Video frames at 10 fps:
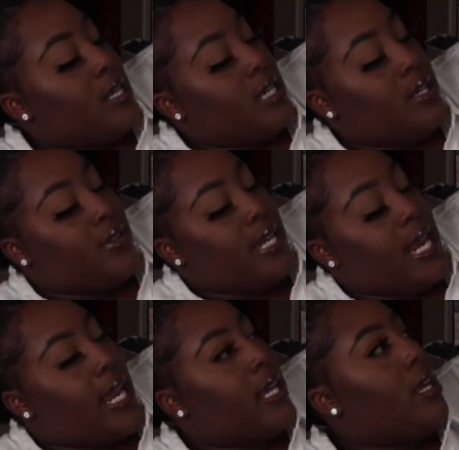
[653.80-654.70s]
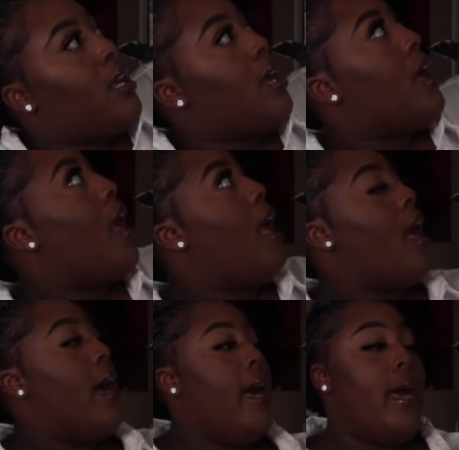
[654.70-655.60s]
of the day.
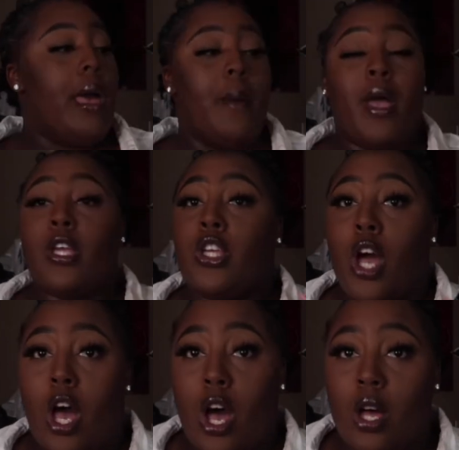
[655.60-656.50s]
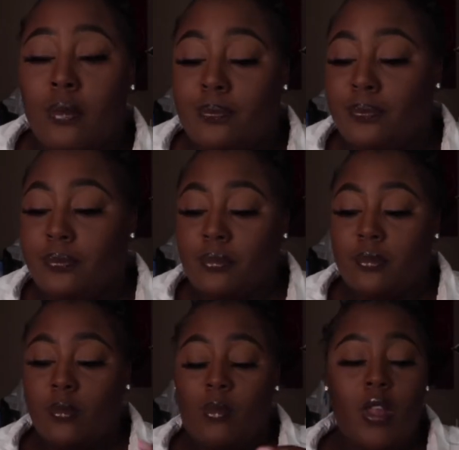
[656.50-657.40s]
Y'all,
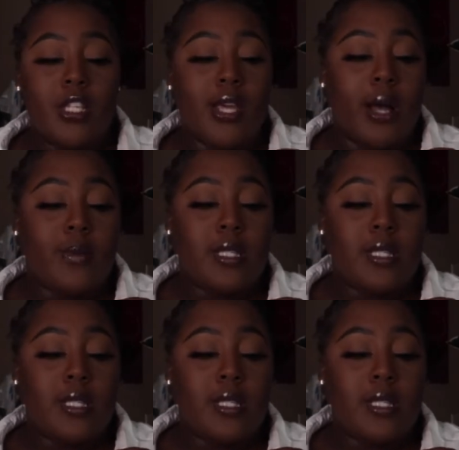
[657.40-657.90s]
so I